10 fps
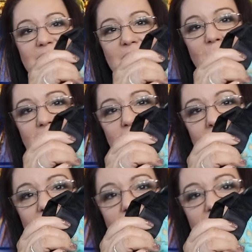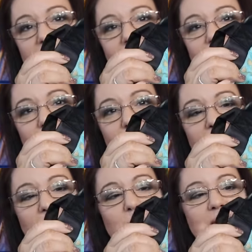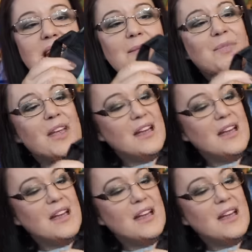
That's why it smells funny. See, it's got flux weed in it.